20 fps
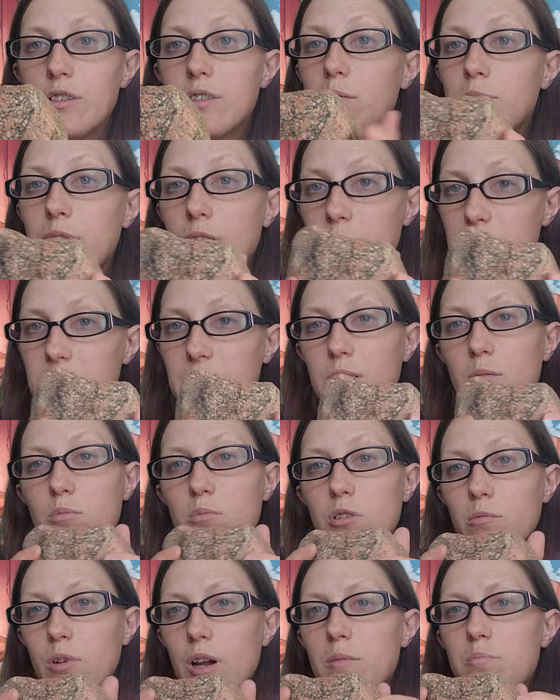Sometimes it can
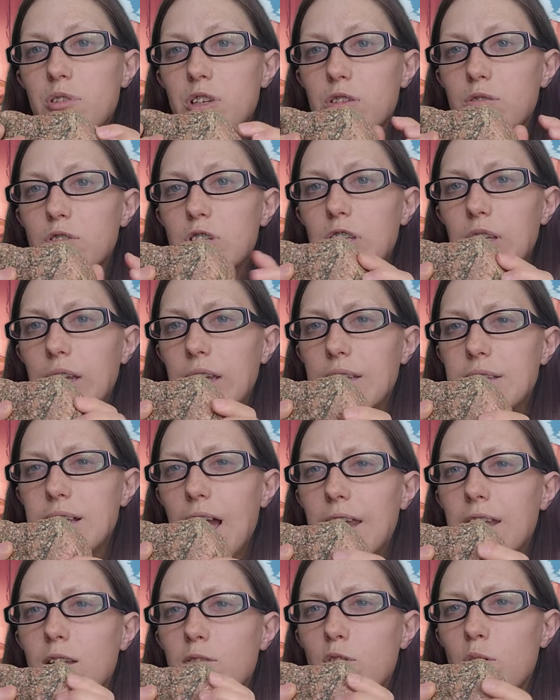be white, but usually it's
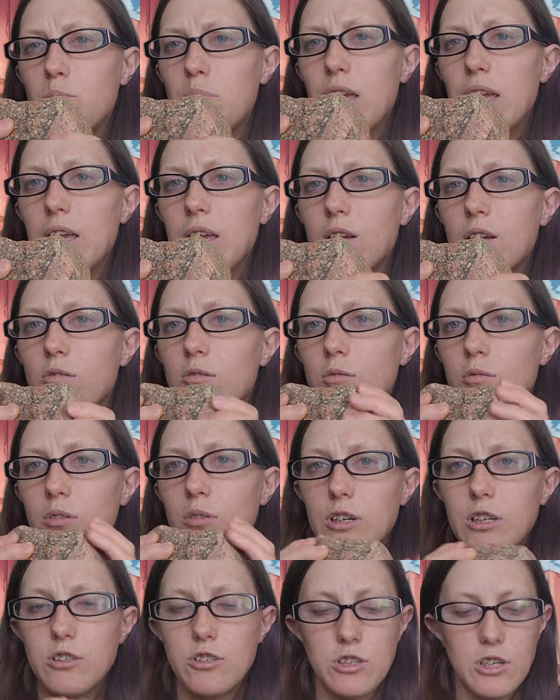kind of a pink or
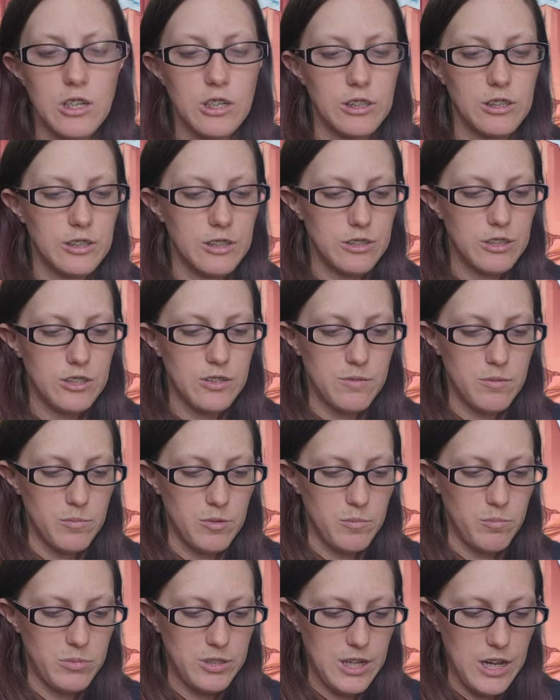orange color just from
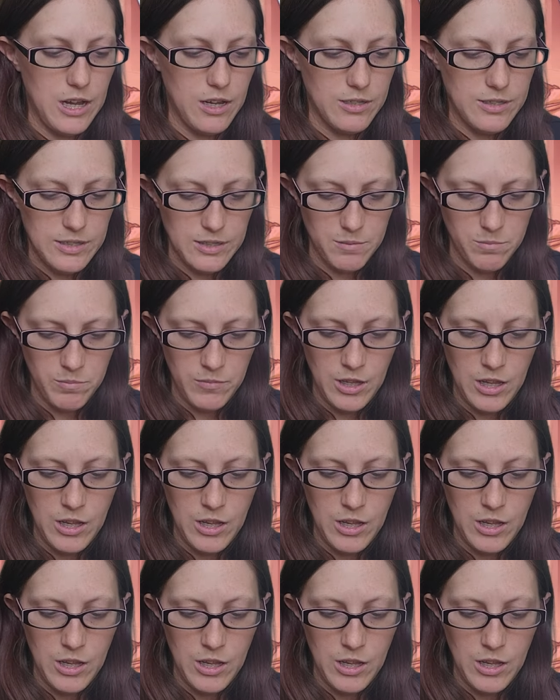the potassium.